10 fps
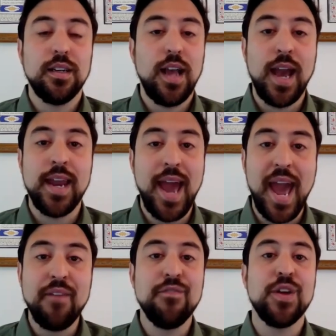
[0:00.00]
And
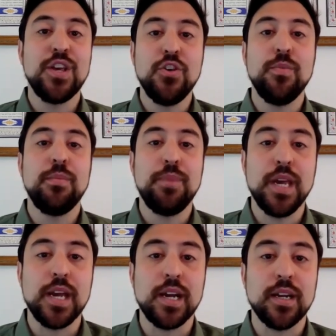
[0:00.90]
every human
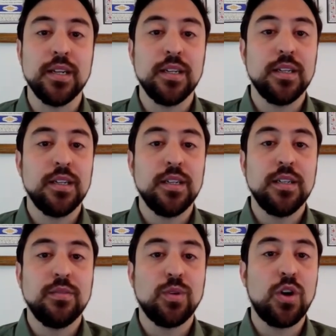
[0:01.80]
being,
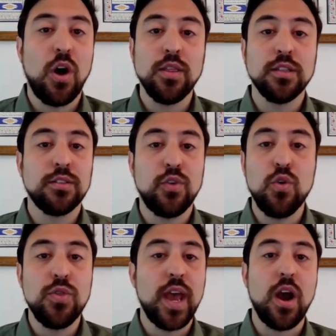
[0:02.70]
regardless of
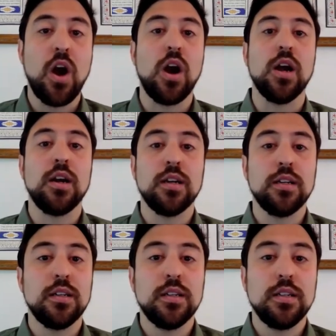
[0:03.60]
who they are,
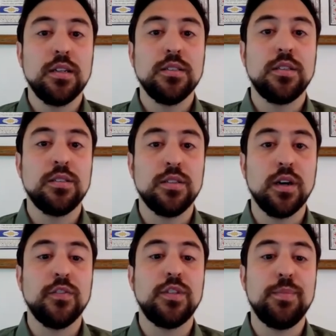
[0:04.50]

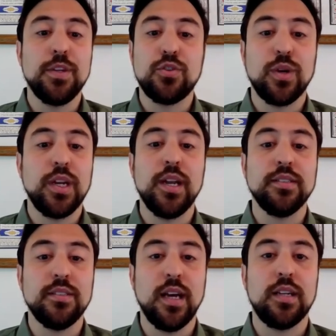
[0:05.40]
deserves to be treated
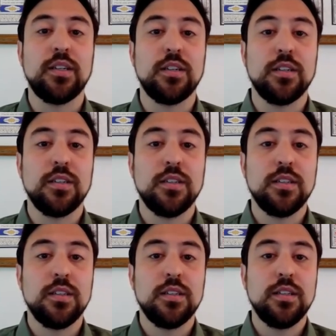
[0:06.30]
as such.
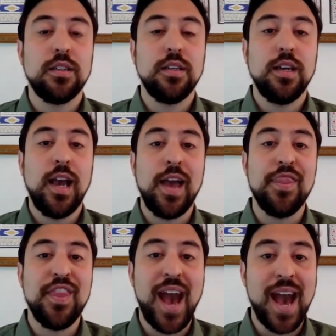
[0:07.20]
And
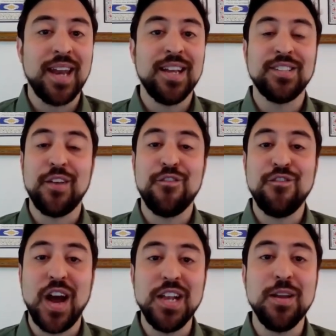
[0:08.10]
that is a
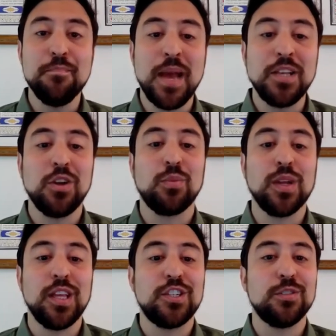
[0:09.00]
fundamental
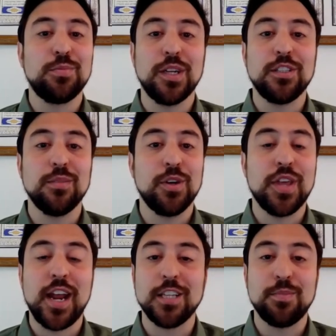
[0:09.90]
religious principle
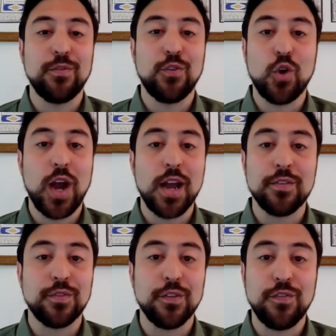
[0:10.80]
that has been forgotten
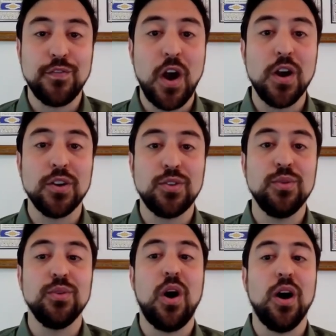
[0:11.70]
for far too
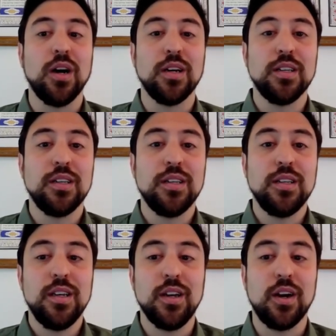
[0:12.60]
long
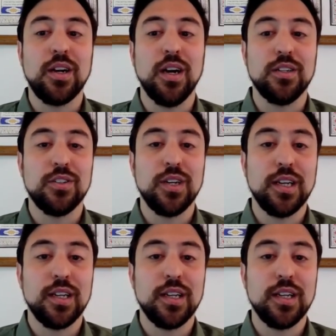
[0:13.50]
in our country.